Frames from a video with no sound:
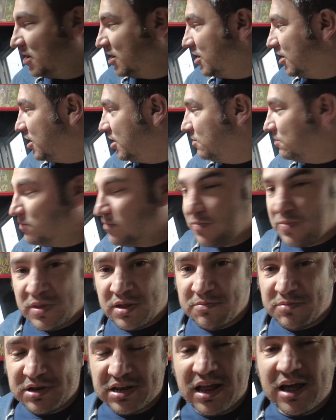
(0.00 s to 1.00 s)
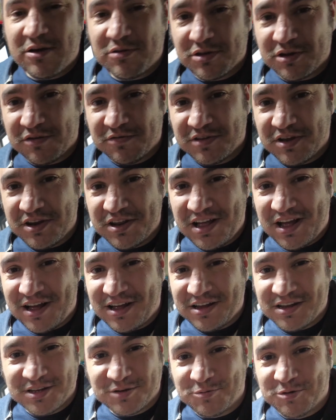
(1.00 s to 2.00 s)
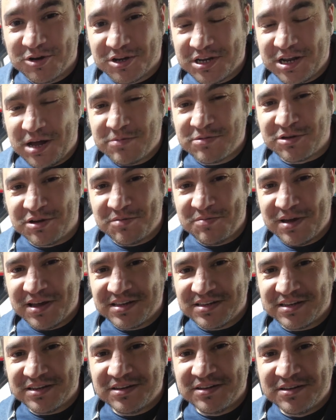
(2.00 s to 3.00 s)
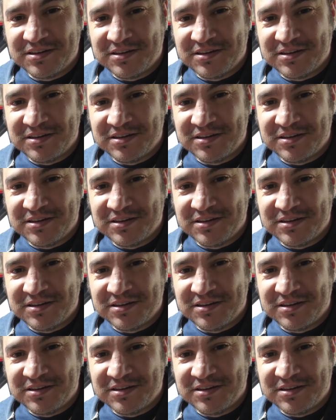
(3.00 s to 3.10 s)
But now that I've done that, it's working absolutely amazing.